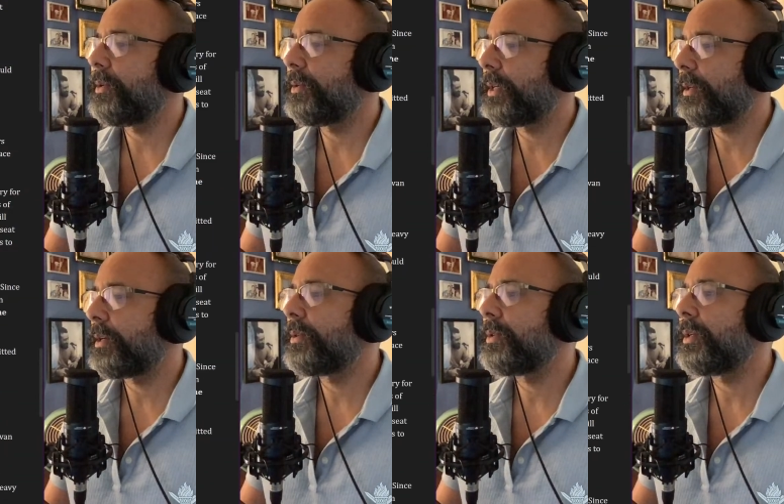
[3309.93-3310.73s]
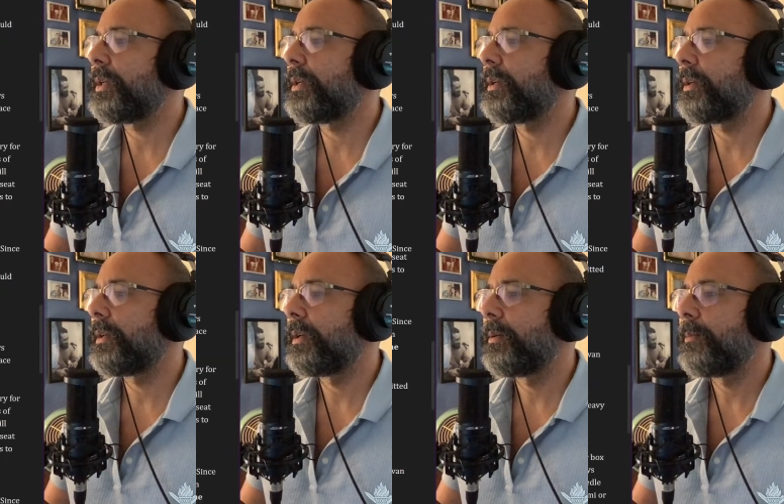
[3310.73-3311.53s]
news technology.
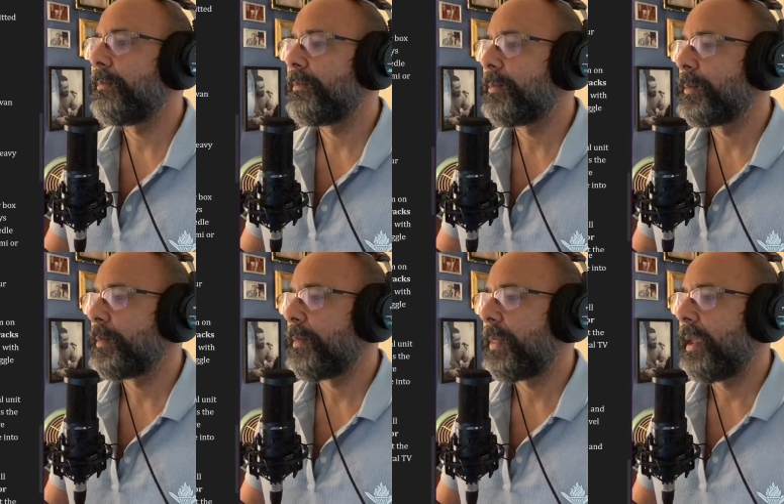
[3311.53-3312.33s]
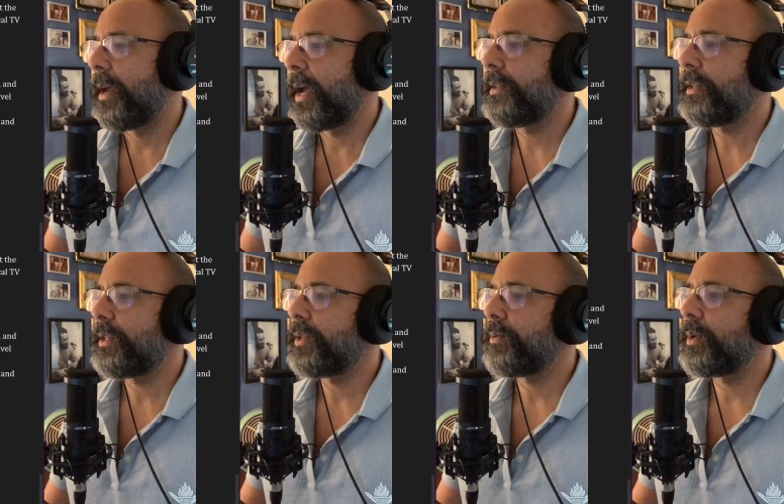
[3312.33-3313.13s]
I think
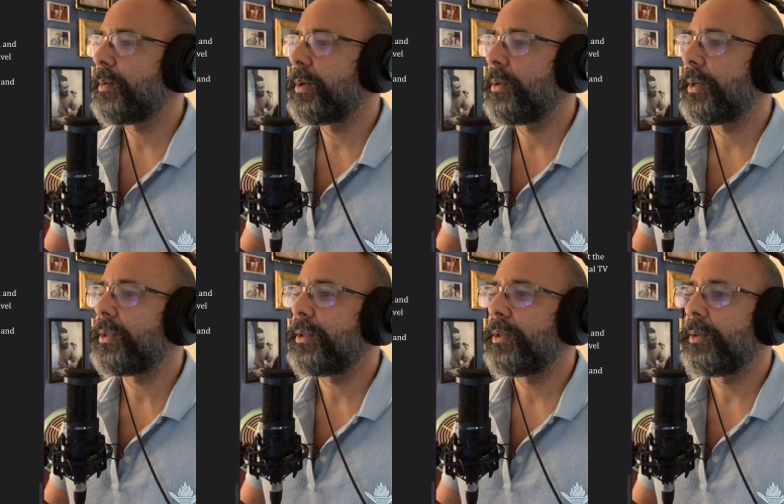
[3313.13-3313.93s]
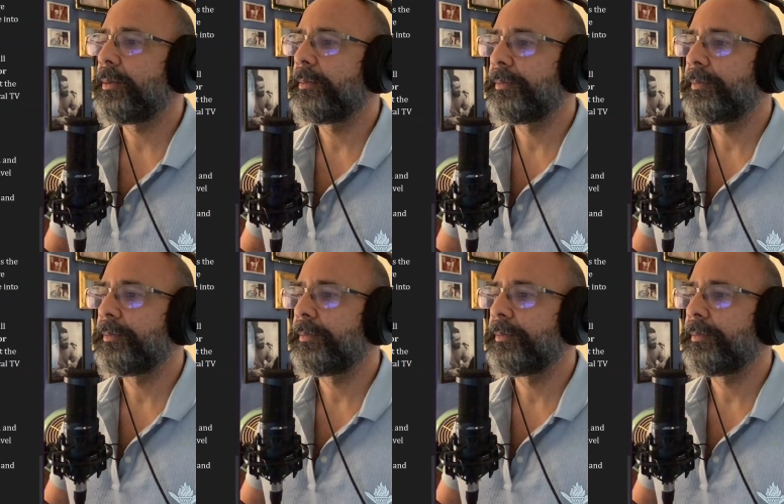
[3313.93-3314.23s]
this is where we're going to